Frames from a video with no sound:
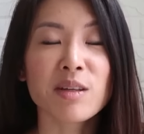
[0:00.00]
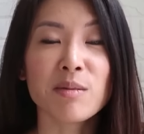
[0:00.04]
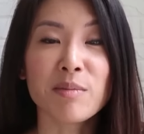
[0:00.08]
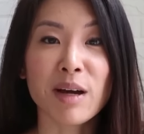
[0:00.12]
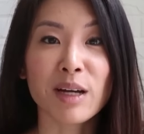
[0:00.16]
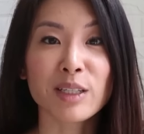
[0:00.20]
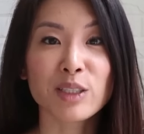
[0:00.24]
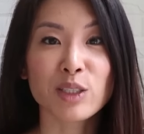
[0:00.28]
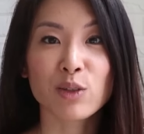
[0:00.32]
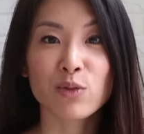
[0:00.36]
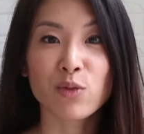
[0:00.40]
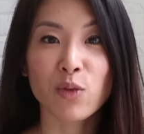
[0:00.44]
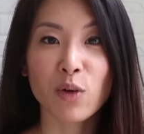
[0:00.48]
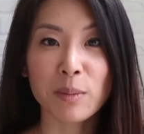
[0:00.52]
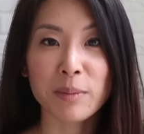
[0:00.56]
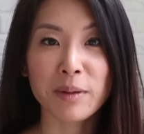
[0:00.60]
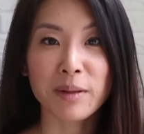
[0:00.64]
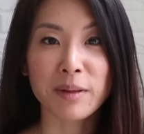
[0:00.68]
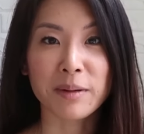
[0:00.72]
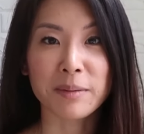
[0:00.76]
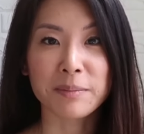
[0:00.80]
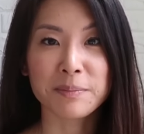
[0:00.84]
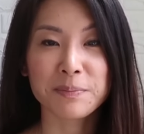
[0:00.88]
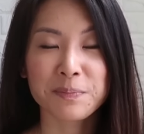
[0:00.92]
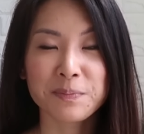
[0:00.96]
with the Magic
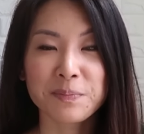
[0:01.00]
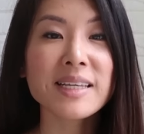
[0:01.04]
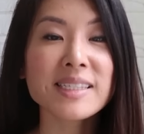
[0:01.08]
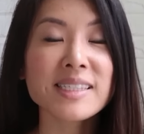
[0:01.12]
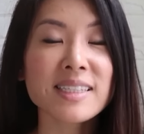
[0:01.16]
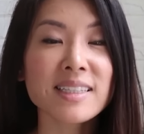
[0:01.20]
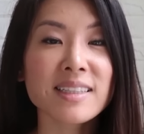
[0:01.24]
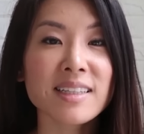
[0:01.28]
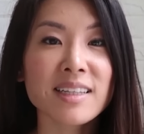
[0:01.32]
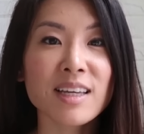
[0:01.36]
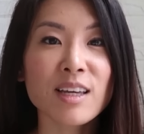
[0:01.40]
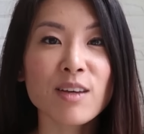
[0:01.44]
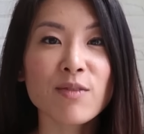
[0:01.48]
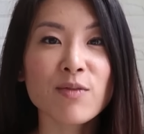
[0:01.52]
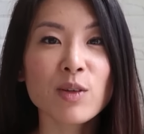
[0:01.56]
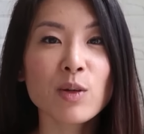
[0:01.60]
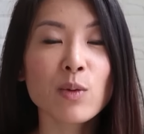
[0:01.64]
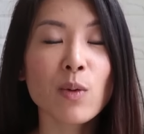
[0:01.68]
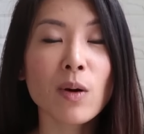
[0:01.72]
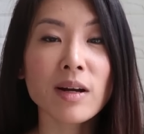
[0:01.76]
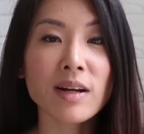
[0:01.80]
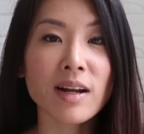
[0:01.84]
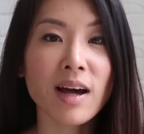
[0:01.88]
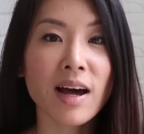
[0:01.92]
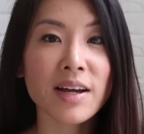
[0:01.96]
Formula? Basically, if you
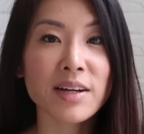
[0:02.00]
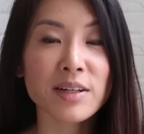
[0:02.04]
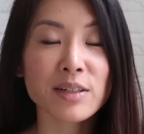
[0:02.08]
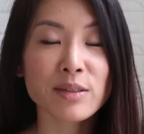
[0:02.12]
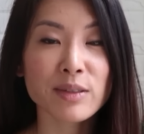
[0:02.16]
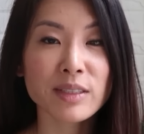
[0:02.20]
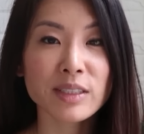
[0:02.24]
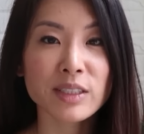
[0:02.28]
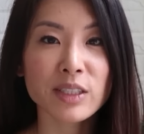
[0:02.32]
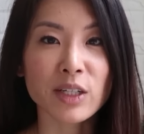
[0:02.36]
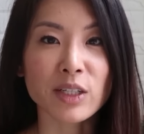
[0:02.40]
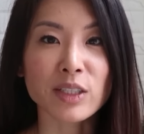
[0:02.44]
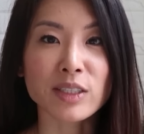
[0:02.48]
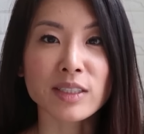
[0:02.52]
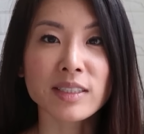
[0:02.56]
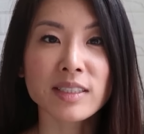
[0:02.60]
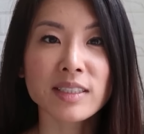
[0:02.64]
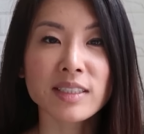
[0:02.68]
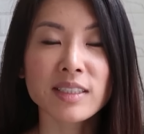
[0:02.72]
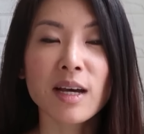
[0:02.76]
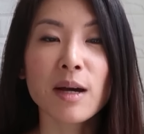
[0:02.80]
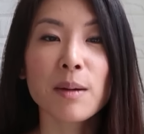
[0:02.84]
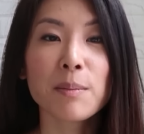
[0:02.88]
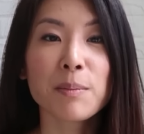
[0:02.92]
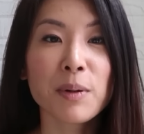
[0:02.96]
want higher
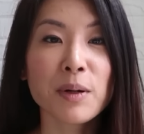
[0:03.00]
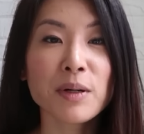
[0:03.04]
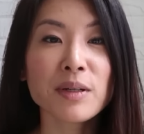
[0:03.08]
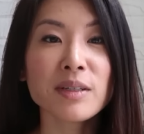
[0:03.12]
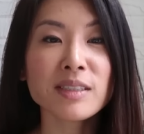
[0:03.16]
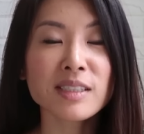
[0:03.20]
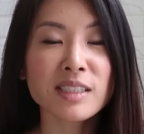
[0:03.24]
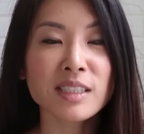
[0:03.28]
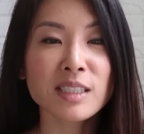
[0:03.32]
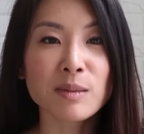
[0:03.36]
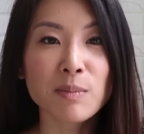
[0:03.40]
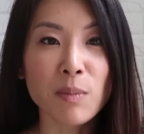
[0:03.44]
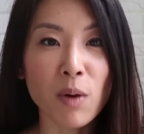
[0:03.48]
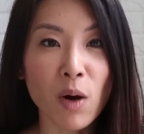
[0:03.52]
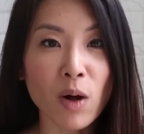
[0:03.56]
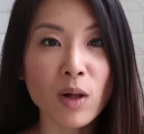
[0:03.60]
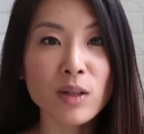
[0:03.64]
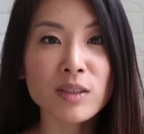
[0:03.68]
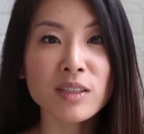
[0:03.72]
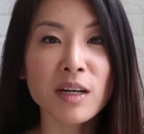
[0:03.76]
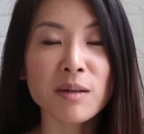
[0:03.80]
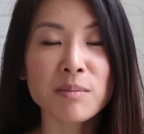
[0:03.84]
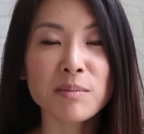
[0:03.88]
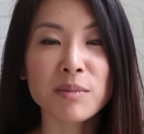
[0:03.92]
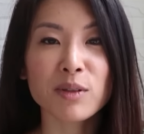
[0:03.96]
returns, put a
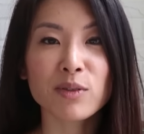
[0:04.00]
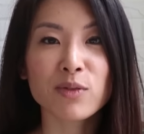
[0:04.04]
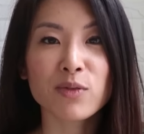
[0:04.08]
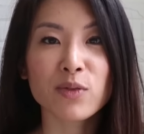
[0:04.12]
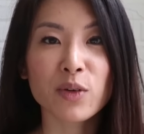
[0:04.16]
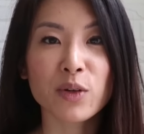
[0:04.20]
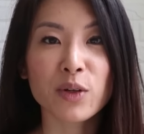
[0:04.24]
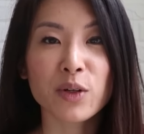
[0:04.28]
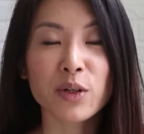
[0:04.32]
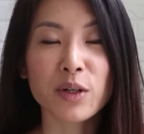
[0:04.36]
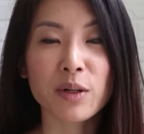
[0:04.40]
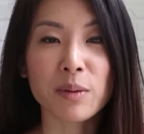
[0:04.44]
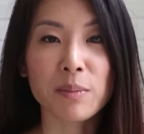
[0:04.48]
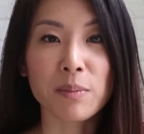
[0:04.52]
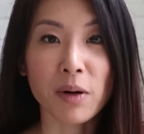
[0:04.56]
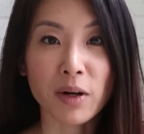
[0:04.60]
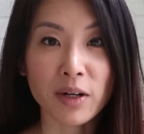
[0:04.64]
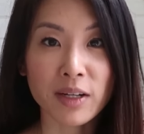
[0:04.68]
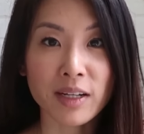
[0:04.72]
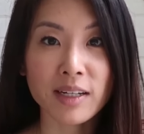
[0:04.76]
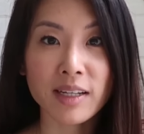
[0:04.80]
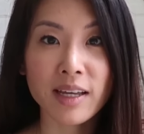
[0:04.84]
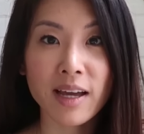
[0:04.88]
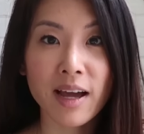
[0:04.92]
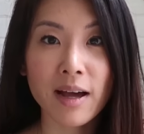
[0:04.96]
small number for
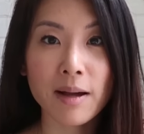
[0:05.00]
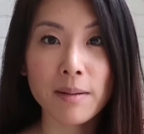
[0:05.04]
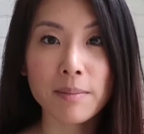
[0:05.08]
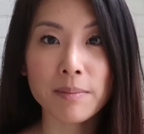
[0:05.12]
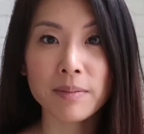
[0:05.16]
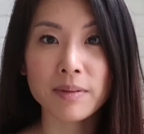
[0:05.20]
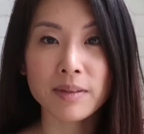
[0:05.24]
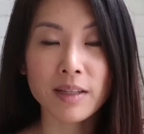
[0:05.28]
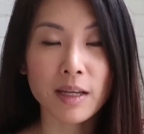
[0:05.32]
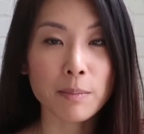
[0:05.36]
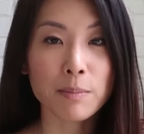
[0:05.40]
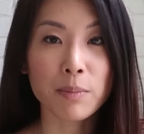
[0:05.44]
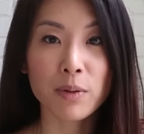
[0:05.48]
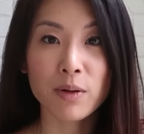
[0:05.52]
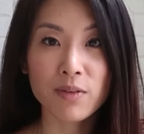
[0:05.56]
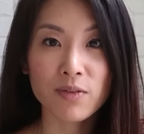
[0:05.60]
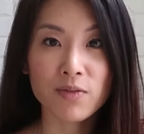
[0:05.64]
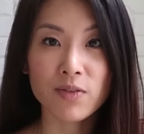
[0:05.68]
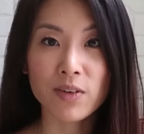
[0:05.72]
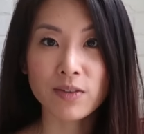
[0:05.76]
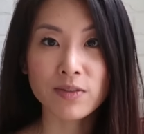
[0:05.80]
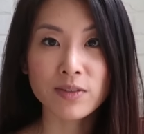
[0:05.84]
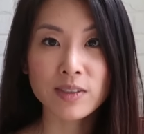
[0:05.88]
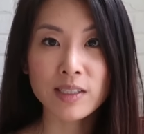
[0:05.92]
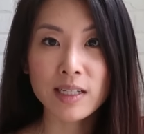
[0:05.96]
market cap, like put
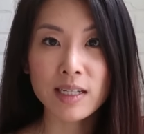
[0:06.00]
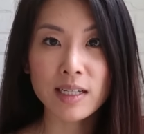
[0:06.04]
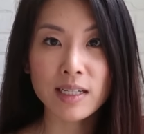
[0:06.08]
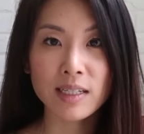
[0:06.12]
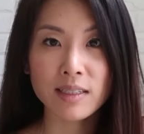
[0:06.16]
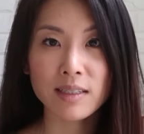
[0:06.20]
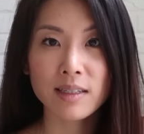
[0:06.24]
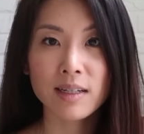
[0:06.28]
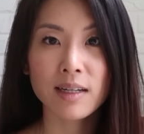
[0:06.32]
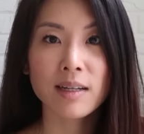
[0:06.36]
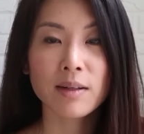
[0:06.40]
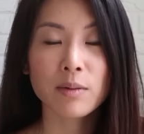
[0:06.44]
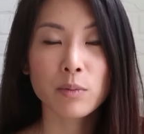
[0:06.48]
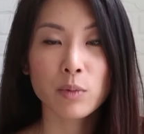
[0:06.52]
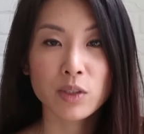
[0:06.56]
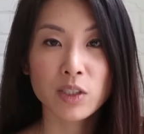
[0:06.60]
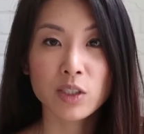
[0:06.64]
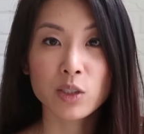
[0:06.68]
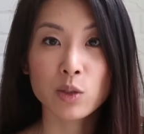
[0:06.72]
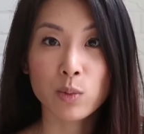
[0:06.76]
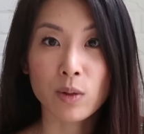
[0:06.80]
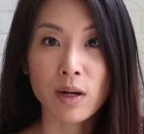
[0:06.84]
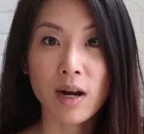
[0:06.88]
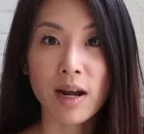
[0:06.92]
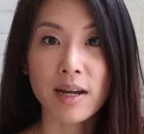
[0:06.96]
50, which
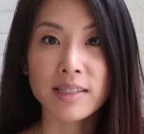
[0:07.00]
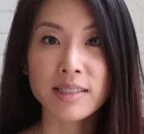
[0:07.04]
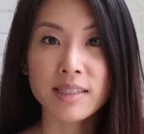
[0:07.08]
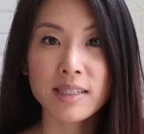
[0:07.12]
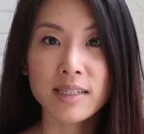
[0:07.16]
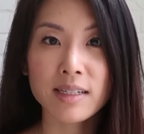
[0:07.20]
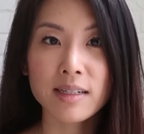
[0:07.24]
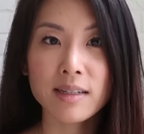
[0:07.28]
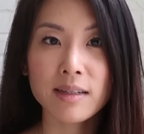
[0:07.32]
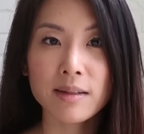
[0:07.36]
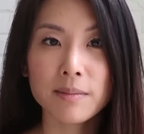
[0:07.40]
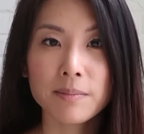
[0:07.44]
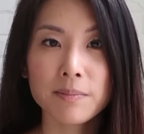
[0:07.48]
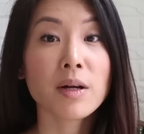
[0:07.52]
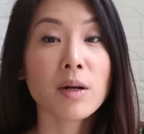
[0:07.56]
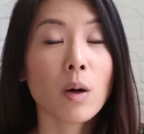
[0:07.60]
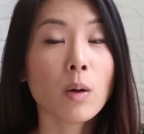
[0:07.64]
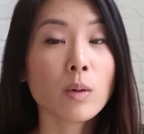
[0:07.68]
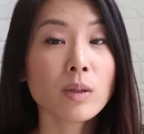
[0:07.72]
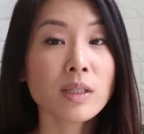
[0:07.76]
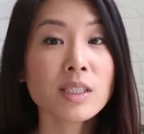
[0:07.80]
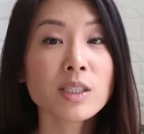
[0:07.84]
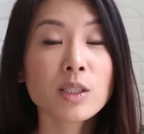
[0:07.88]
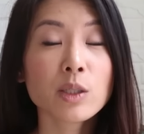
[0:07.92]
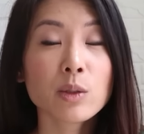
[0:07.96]
is what I did, but
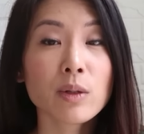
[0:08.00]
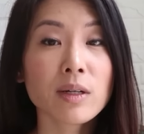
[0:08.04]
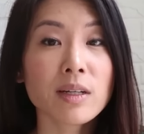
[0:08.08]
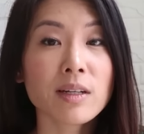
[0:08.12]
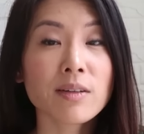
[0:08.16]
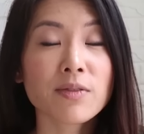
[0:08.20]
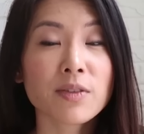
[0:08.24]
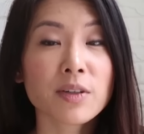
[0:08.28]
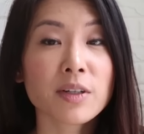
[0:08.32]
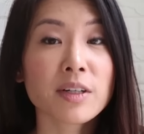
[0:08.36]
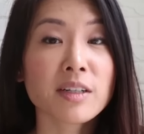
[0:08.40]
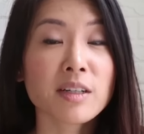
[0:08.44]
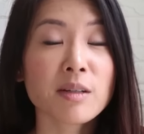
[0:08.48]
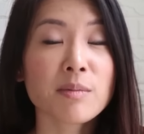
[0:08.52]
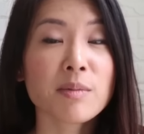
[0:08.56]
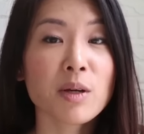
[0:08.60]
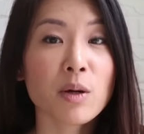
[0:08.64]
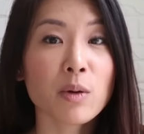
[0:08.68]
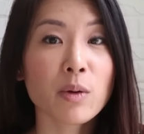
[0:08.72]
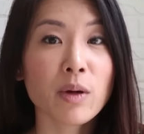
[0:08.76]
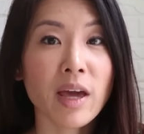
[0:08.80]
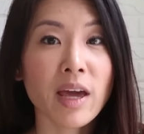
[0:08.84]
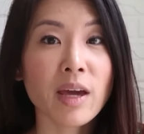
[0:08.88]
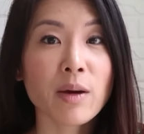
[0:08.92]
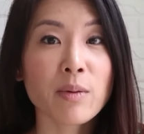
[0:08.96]
only do it if you're gonna be
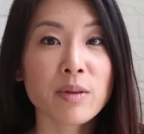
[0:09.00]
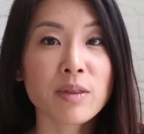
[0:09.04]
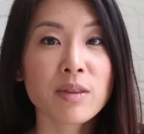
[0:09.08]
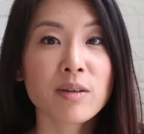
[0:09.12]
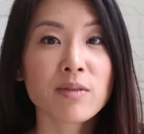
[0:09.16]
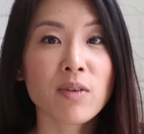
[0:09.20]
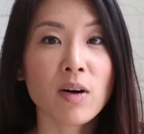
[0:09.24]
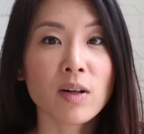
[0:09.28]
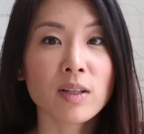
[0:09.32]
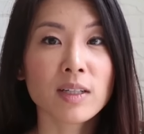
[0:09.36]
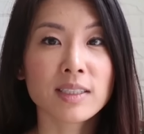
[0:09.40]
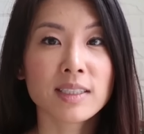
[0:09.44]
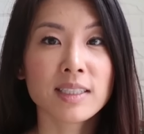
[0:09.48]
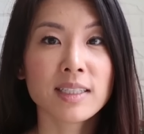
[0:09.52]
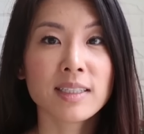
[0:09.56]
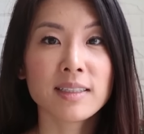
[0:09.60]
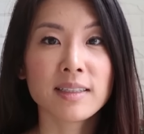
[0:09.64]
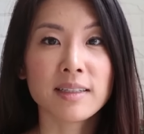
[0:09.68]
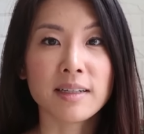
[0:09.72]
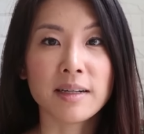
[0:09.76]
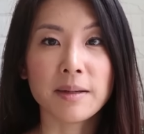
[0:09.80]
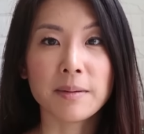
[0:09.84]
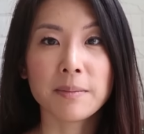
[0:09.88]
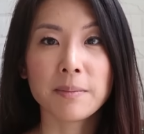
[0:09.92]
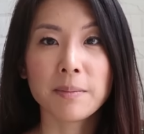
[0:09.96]
okay with the
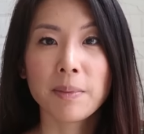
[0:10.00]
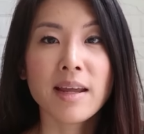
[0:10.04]
volatility.